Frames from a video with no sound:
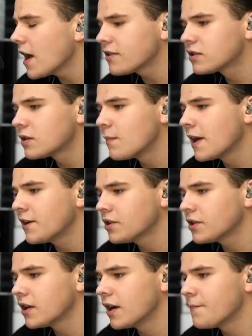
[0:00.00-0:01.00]
Flight
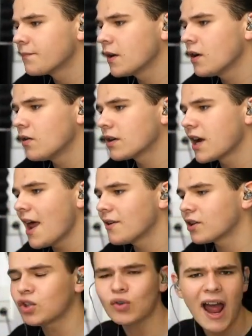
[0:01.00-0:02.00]
Simulator, you know, it
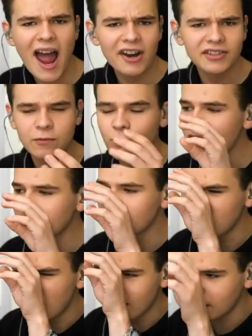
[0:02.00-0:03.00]
kind of crashed. It went
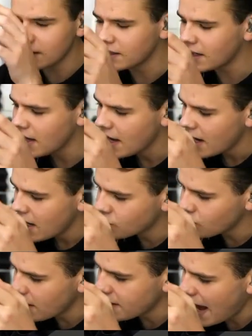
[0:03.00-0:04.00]
to like
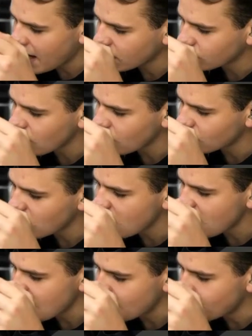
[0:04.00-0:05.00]
into an
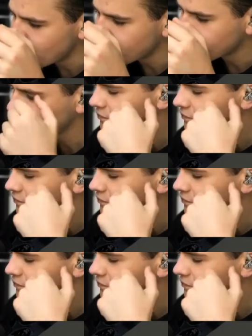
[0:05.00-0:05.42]
X-15.